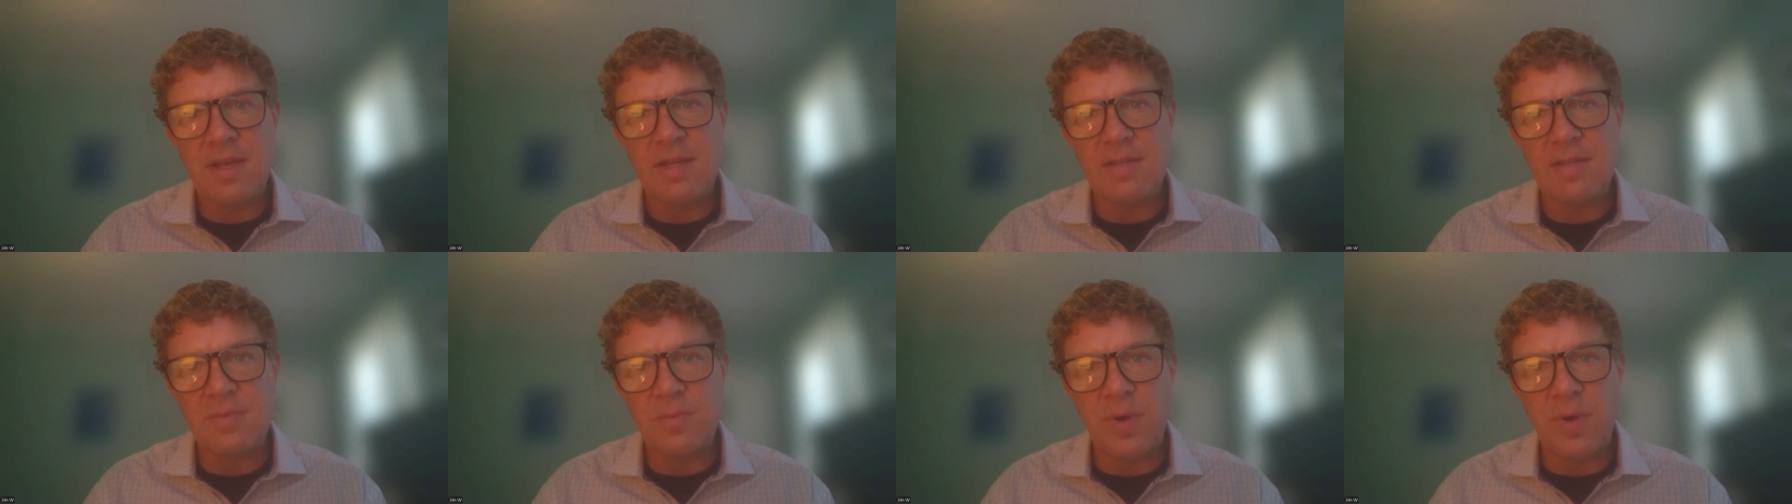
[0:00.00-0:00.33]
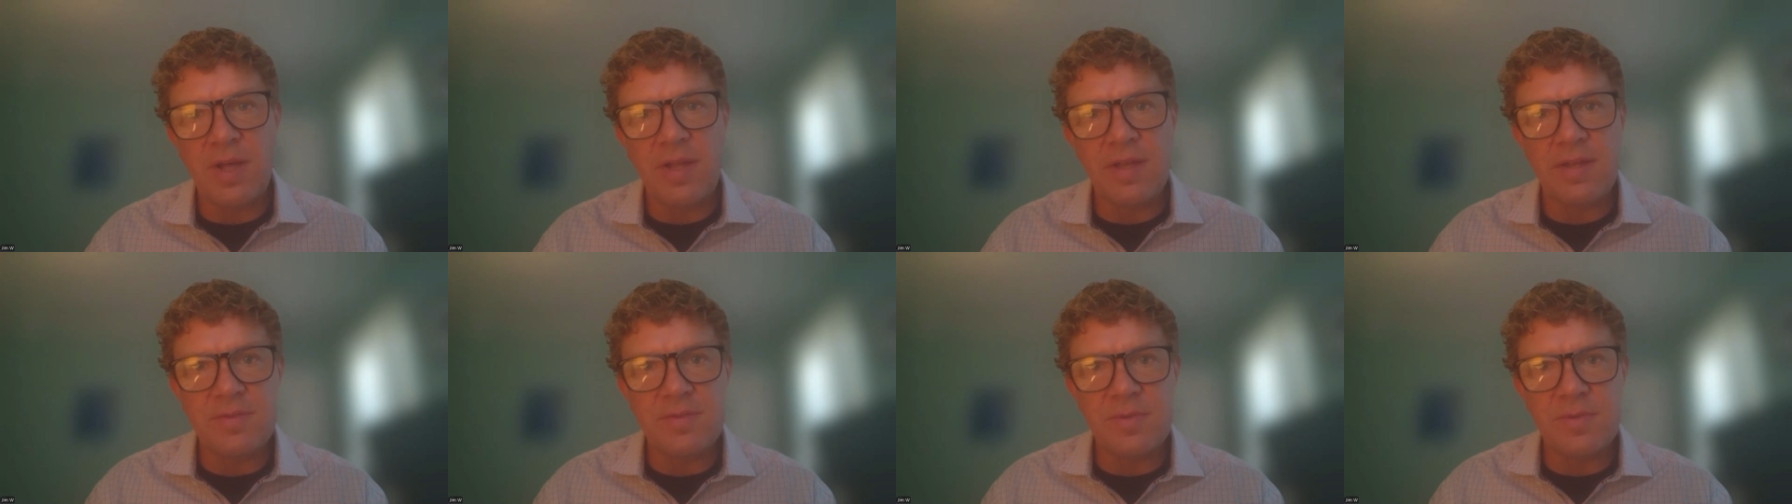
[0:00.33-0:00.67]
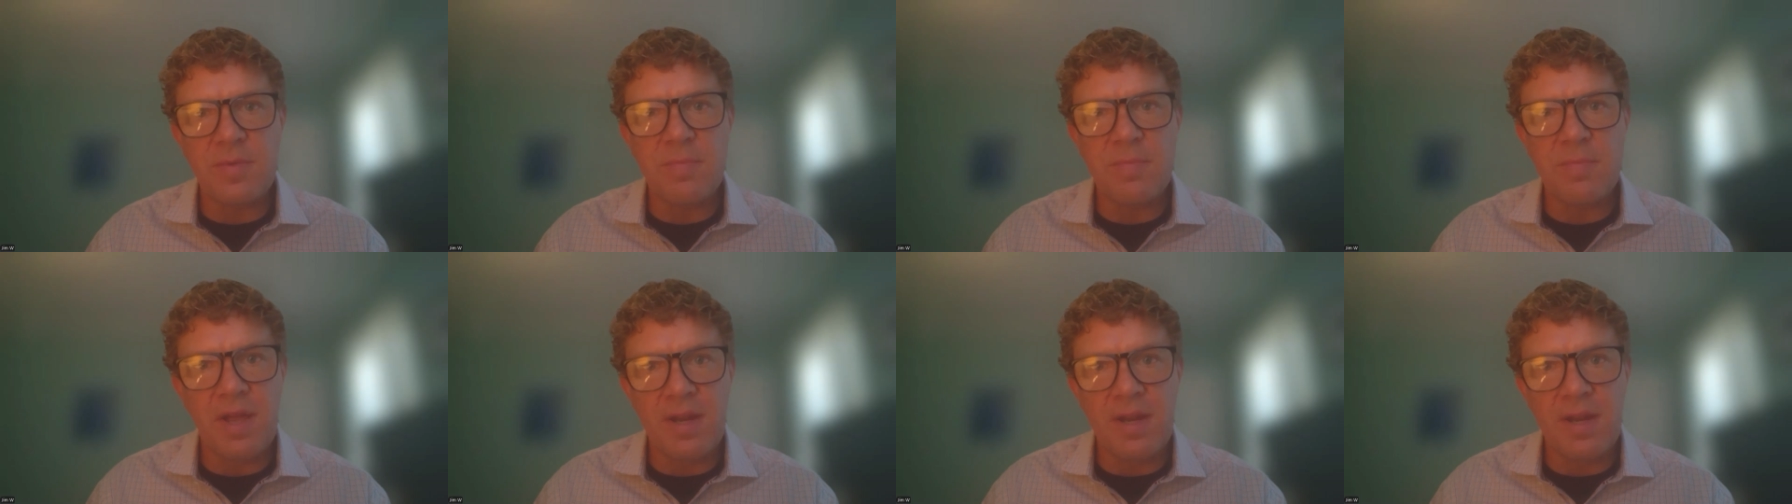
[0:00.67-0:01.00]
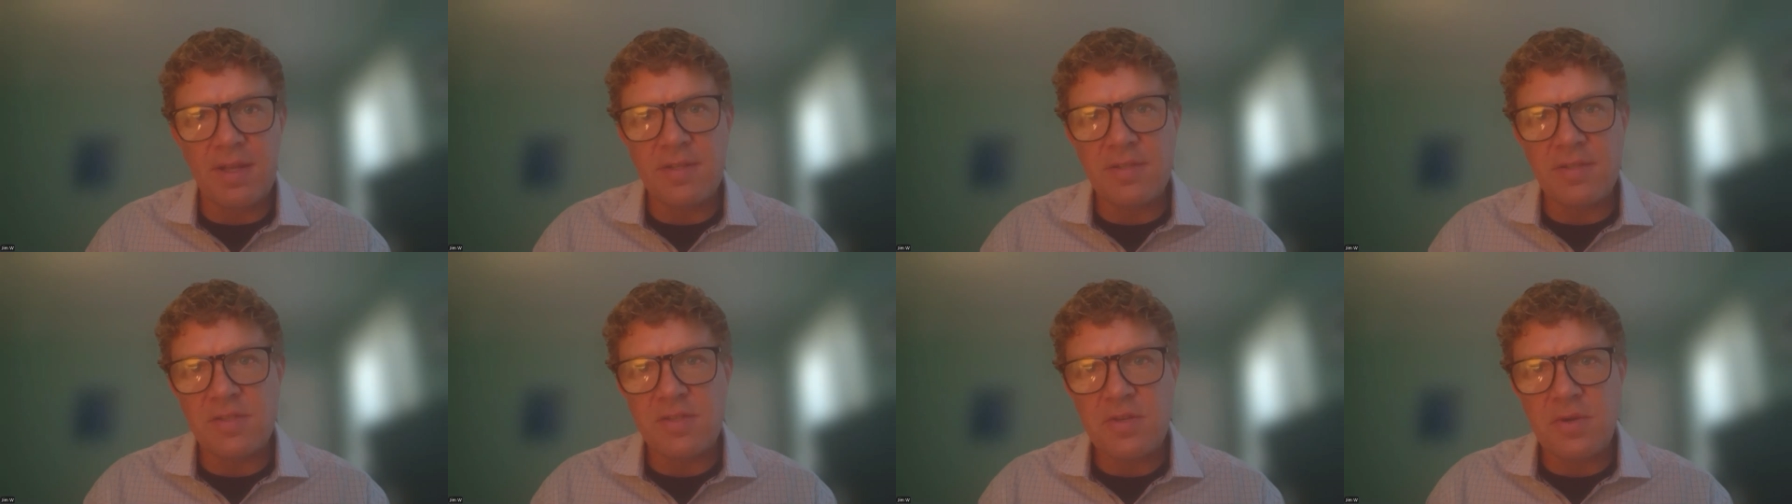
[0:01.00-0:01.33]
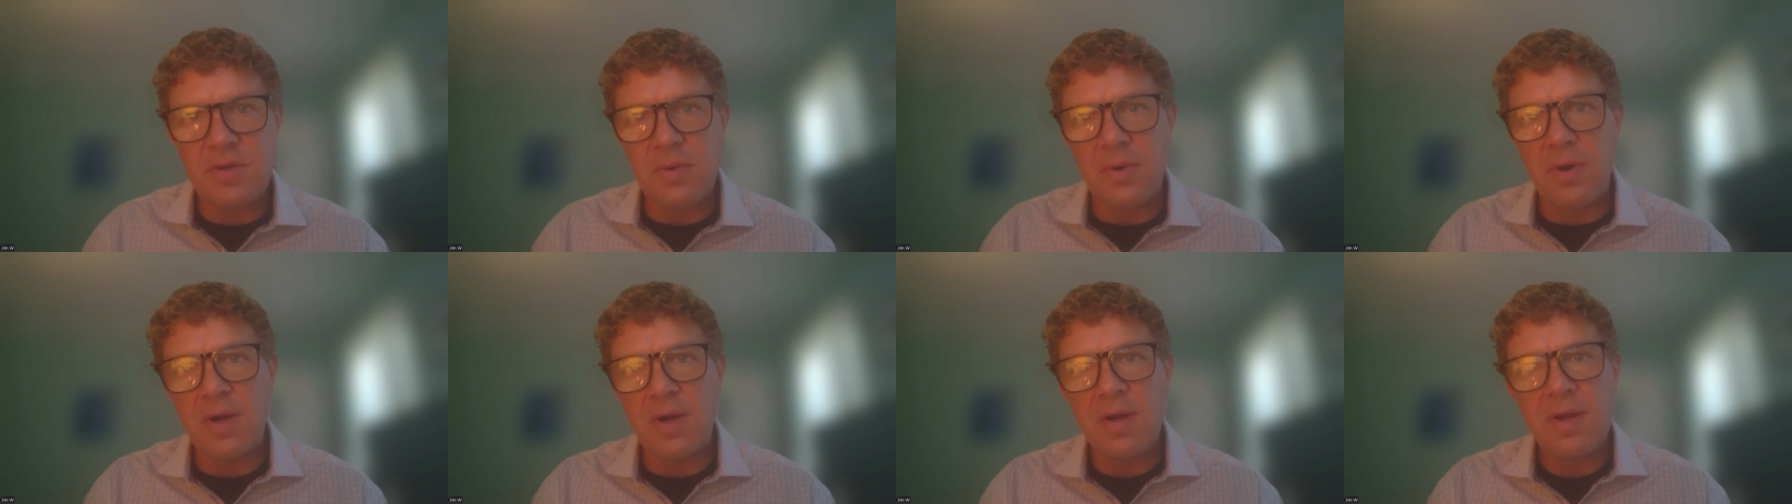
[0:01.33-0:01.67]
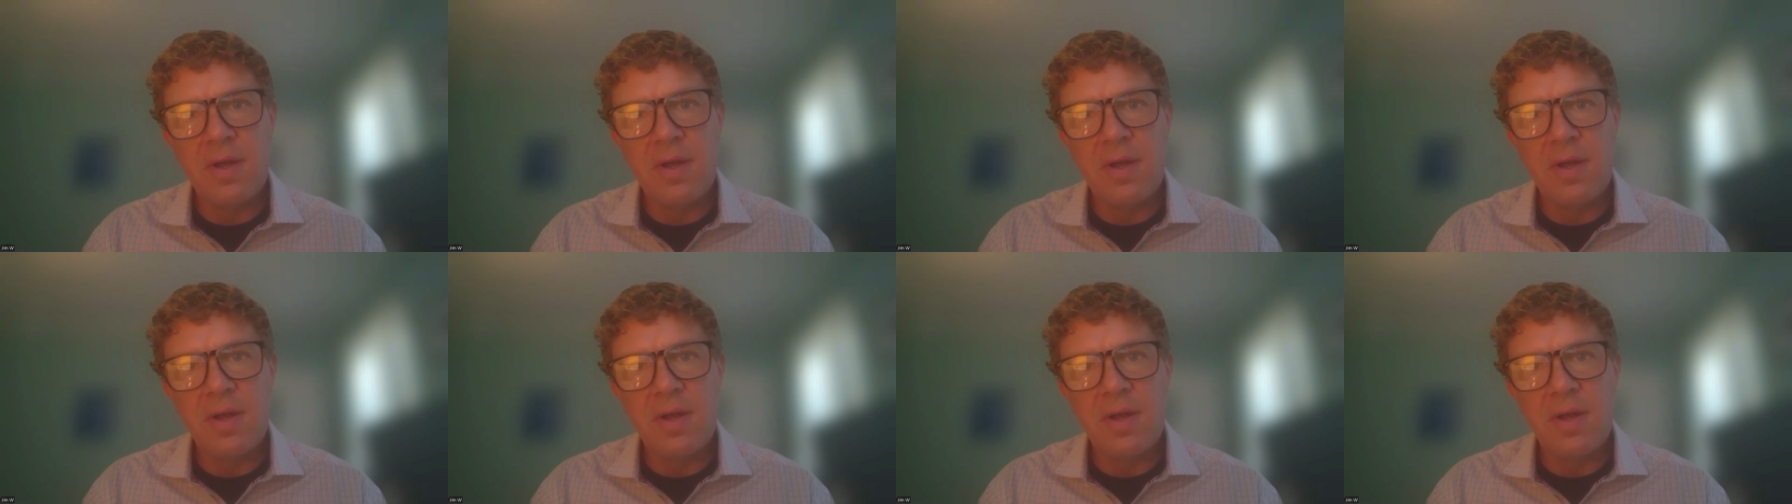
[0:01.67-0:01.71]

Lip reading: as well as your median score.